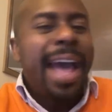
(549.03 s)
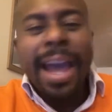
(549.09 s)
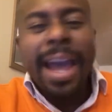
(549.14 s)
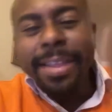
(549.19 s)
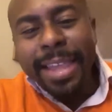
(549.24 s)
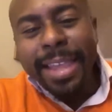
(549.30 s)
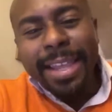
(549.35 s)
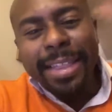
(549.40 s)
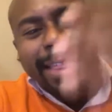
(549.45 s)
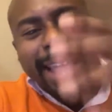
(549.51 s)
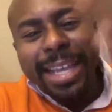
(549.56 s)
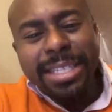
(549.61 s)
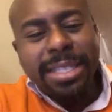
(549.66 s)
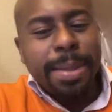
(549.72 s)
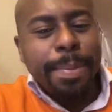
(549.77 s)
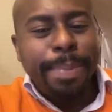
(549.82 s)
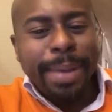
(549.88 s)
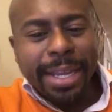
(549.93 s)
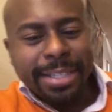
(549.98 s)
I think
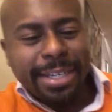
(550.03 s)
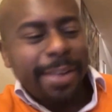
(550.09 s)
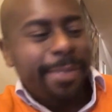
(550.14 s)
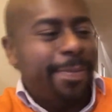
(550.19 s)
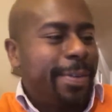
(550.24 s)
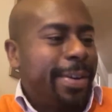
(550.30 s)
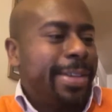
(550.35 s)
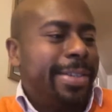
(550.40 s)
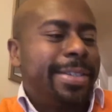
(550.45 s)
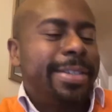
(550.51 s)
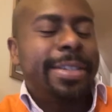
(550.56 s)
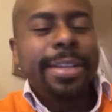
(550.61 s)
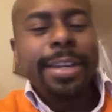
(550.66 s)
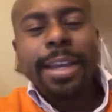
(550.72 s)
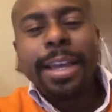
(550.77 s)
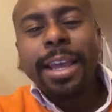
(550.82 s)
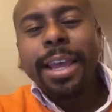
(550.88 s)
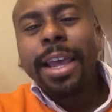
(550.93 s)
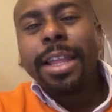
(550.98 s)
that's the big
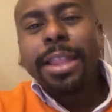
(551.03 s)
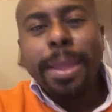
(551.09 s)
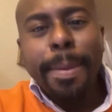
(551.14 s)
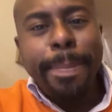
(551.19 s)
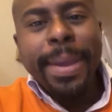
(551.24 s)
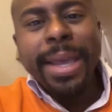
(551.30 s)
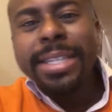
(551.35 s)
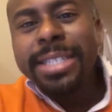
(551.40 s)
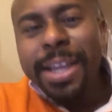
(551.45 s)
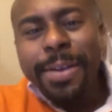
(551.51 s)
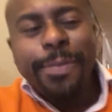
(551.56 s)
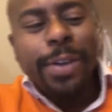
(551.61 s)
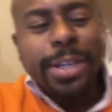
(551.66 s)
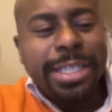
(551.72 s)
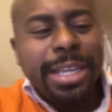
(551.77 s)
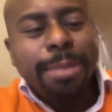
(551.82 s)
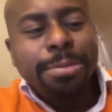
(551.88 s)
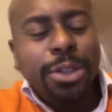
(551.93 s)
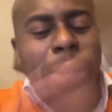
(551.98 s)
difference. The big
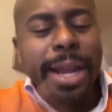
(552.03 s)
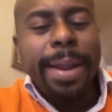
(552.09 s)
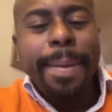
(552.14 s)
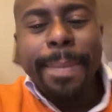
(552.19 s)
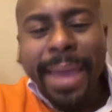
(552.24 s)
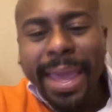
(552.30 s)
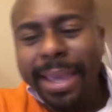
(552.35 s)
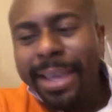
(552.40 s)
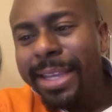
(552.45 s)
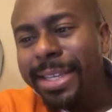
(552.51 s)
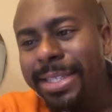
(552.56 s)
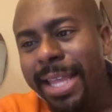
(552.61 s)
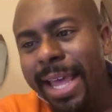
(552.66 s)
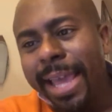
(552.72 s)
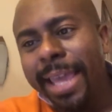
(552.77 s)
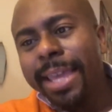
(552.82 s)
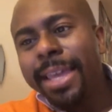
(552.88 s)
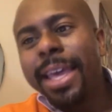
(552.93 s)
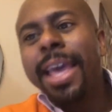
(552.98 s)
difference I'm trying to make is
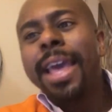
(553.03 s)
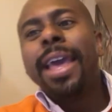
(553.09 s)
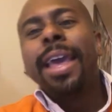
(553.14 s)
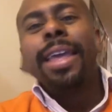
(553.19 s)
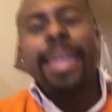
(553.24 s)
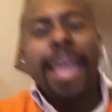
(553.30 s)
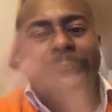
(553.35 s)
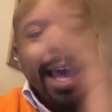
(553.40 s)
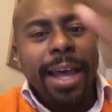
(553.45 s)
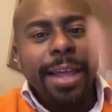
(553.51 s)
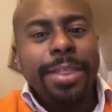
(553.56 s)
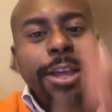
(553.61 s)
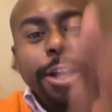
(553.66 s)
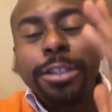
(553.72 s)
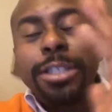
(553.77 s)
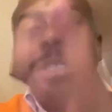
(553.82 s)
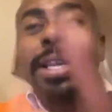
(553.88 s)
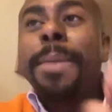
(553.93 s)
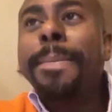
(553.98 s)
like, yeah,
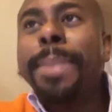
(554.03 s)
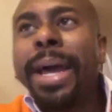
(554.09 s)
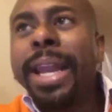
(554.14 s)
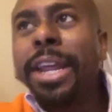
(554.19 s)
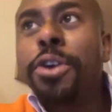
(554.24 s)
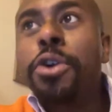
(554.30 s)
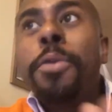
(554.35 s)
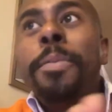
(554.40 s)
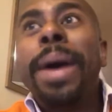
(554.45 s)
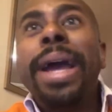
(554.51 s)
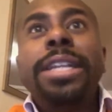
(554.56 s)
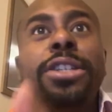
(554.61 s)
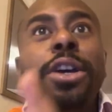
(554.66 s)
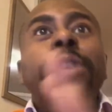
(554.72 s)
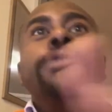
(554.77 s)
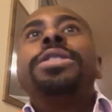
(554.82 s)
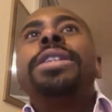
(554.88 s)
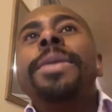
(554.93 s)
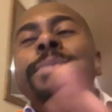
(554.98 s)
there's somebody who might
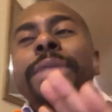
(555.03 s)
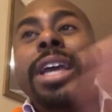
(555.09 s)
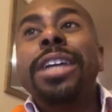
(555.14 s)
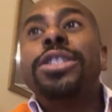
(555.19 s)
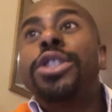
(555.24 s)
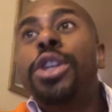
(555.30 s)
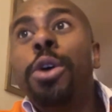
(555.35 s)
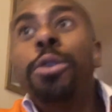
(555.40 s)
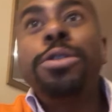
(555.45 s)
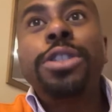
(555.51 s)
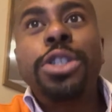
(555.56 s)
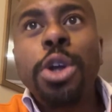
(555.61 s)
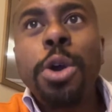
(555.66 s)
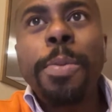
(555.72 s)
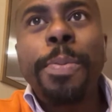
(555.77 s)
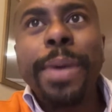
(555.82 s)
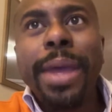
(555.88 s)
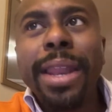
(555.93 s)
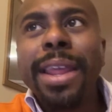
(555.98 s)
do something so
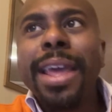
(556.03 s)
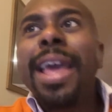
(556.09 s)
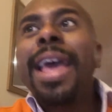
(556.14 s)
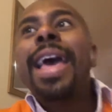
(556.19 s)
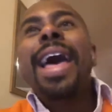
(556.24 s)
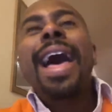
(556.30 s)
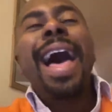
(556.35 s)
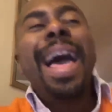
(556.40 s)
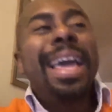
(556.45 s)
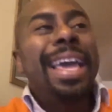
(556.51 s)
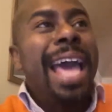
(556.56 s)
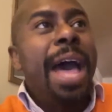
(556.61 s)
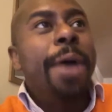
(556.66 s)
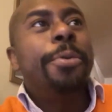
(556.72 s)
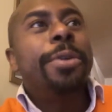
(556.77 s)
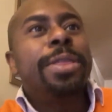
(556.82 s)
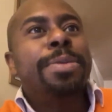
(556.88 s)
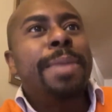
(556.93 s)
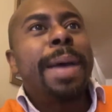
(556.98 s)
stupid. I
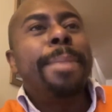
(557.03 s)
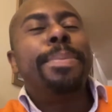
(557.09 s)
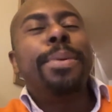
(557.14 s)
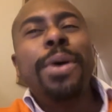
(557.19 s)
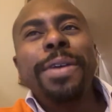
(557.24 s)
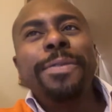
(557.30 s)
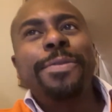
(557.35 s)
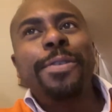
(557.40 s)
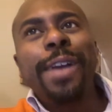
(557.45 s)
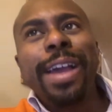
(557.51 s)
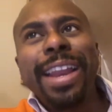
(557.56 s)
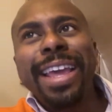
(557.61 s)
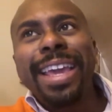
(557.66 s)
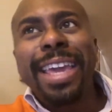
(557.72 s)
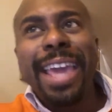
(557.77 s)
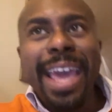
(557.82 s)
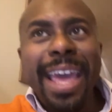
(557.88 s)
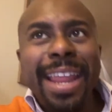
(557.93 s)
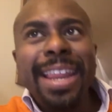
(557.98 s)
got with my boyfriend
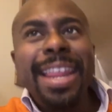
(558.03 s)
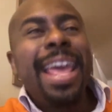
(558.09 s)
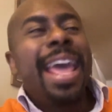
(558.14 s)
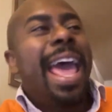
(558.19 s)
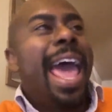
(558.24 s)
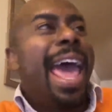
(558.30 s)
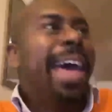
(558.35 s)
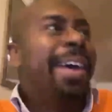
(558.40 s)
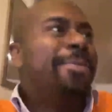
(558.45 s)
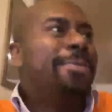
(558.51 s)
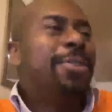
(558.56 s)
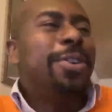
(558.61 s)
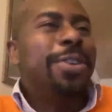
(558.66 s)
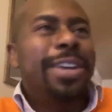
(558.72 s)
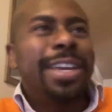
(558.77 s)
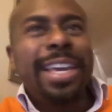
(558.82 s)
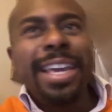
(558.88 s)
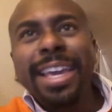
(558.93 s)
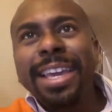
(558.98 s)
again after
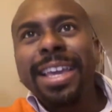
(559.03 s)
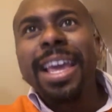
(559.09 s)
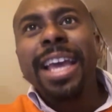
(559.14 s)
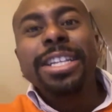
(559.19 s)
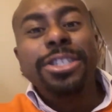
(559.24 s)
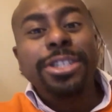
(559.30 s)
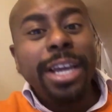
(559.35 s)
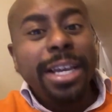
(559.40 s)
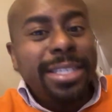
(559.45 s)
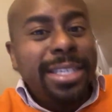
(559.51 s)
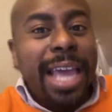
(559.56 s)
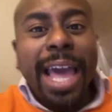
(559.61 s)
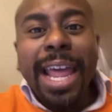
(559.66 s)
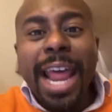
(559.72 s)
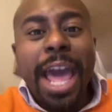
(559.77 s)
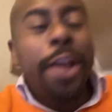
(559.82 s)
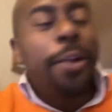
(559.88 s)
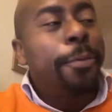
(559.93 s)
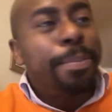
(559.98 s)
he just
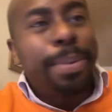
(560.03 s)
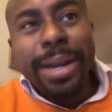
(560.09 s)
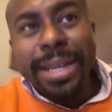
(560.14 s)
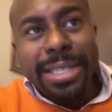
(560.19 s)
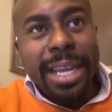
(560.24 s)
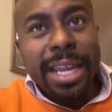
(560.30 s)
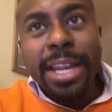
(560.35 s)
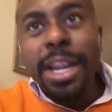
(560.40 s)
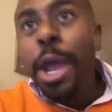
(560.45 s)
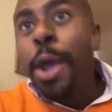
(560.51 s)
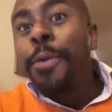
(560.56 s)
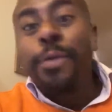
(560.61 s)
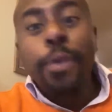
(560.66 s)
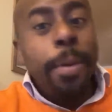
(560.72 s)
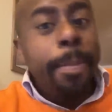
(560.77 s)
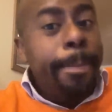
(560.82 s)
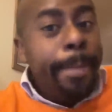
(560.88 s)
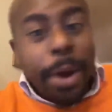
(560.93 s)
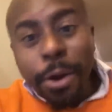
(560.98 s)
got out of prison
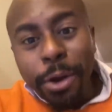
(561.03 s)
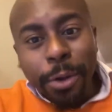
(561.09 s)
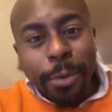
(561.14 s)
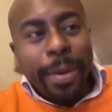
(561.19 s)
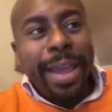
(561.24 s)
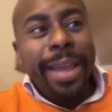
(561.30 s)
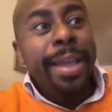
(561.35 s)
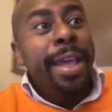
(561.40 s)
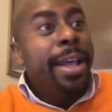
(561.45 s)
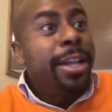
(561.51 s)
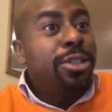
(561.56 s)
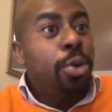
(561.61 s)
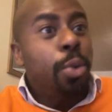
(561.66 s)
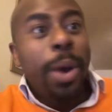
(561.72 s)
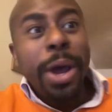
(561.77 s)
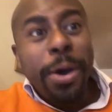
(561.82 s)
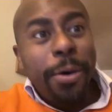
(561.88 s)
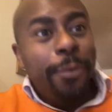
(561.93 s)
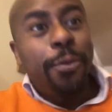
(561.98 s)
for murdering
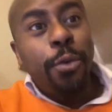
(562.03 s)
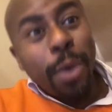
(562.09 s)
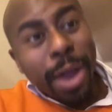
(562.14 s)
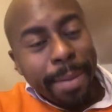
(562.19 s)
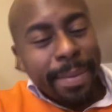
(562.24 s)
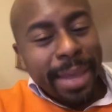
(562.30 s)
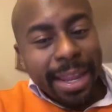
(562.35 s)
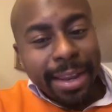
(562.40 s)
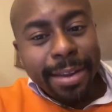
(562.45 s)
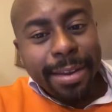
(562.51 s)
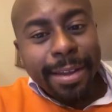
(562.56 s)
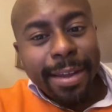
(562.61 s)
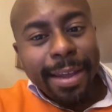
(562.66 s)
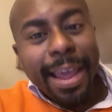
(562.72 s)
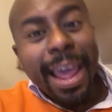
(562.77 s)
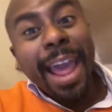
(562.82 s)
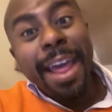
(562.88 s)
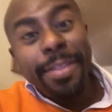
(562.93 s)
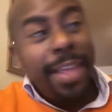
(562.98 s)
12 women,
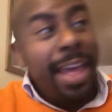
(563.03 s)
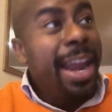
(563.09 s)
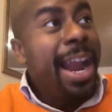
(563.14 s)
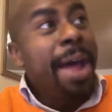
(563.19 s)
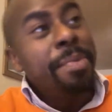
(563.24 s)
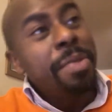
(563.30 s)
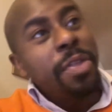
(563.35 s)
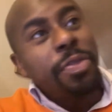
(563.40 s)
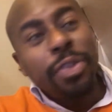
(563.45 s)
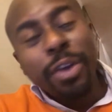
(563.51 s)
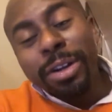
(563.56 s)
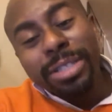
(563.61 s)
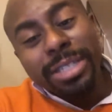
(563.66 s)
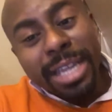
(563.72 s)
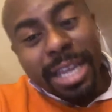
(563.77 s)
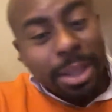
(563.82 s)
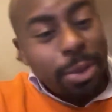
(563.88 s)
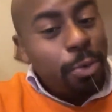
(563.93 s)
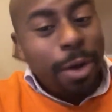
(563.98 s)
and then I'm the
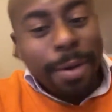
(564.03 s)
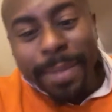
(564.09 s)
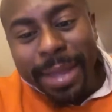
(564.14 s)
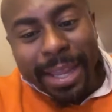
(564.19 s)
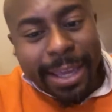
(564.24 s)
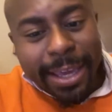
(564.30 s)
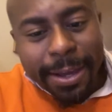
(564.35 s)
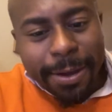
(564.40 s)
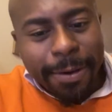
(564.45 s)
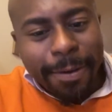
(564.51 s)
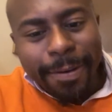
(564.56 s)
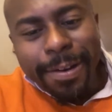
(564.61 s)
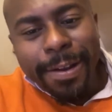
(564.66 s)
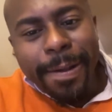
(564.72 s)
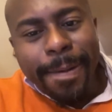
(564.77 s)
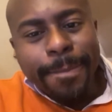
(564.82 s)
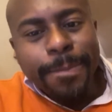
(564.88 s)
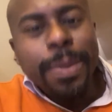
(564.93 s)
13th woman killed.